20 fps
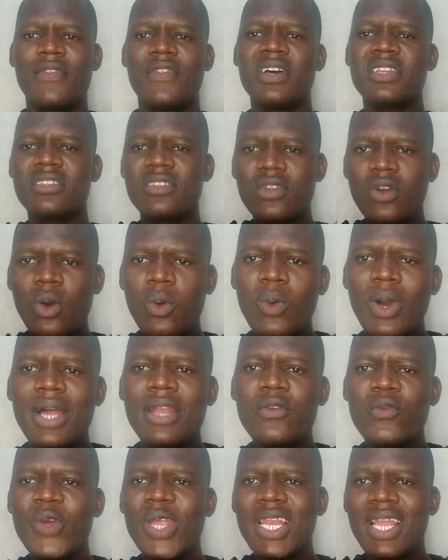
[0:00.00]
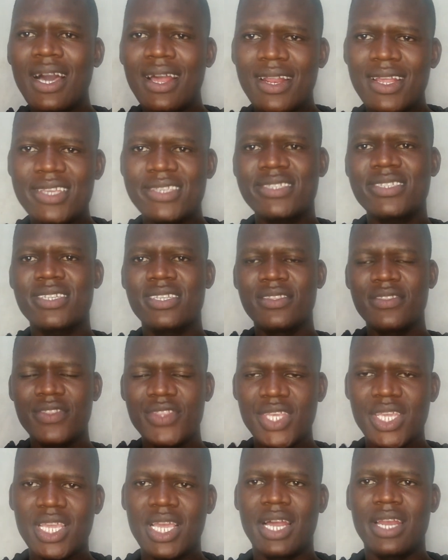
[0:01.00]
that no one will arrest
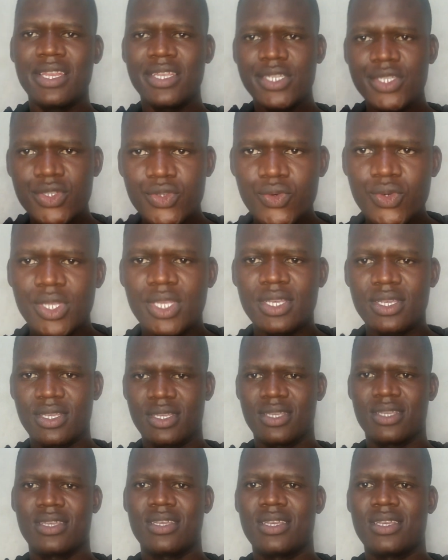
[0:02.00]
Nthika Linturi.